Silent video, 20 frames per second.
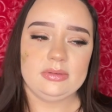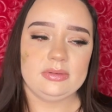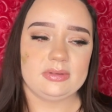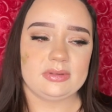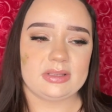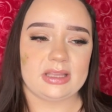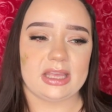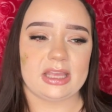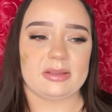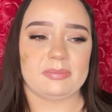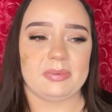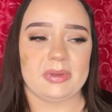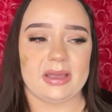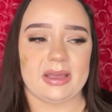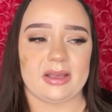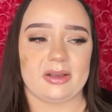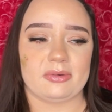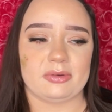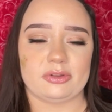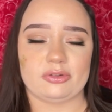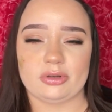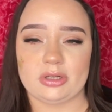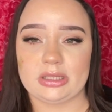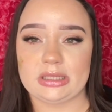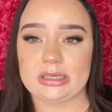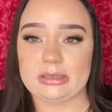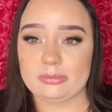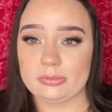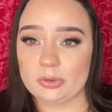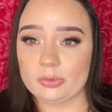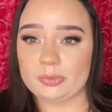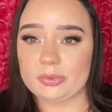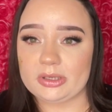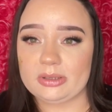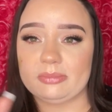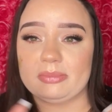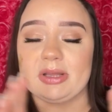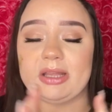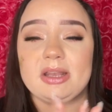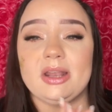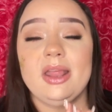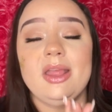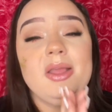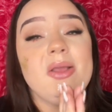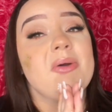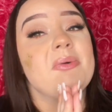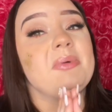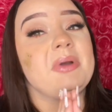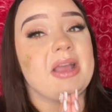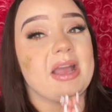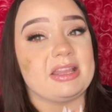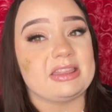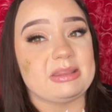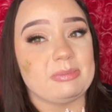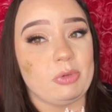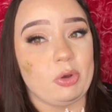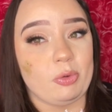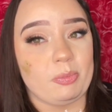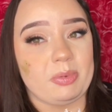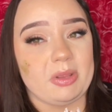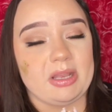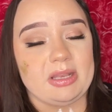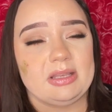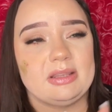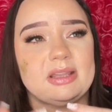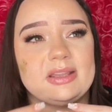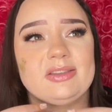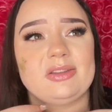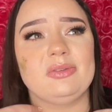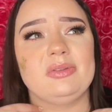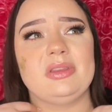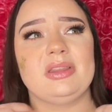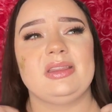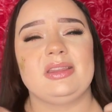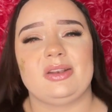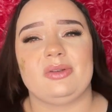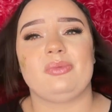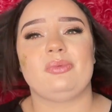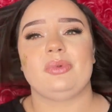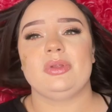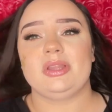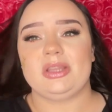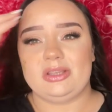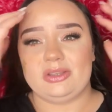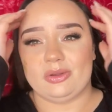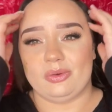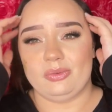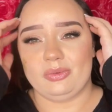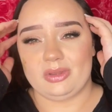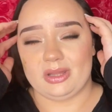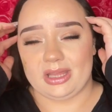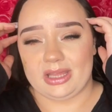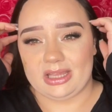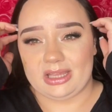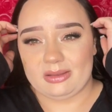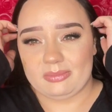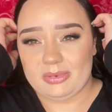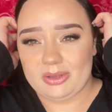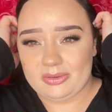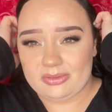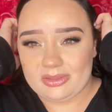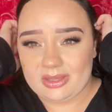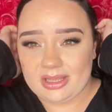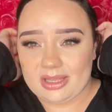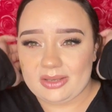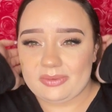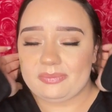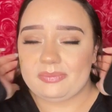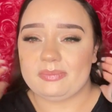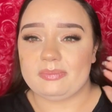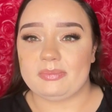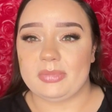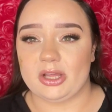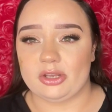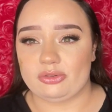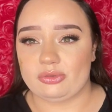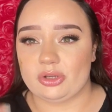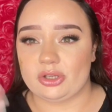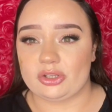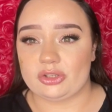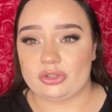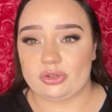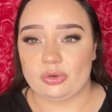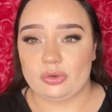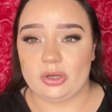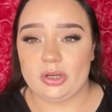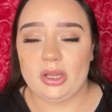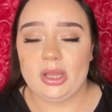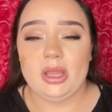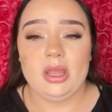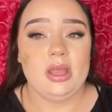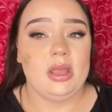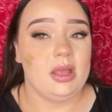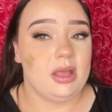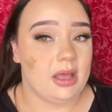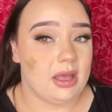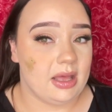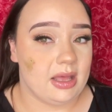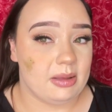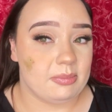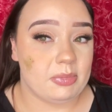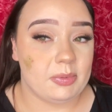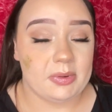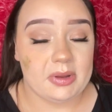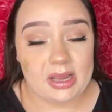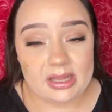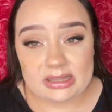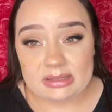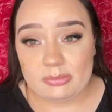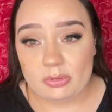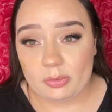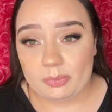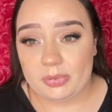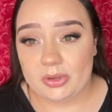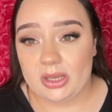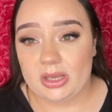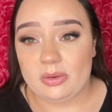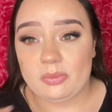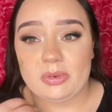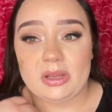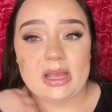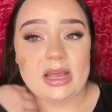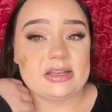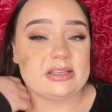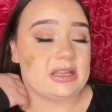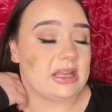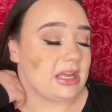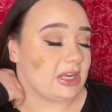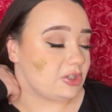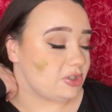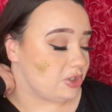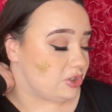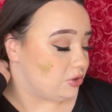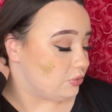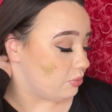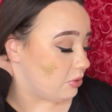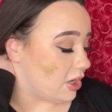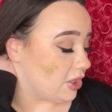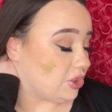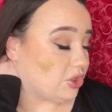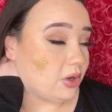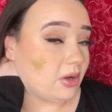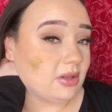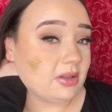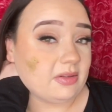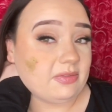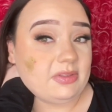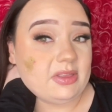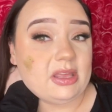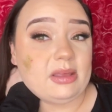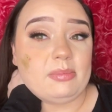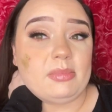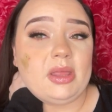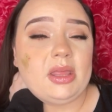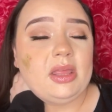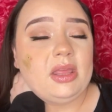kickback with trying to get them open, but we got them open. That's the only thing that I really don't like about that, about drugstore. But we got them open. We got to actually swatch all of them.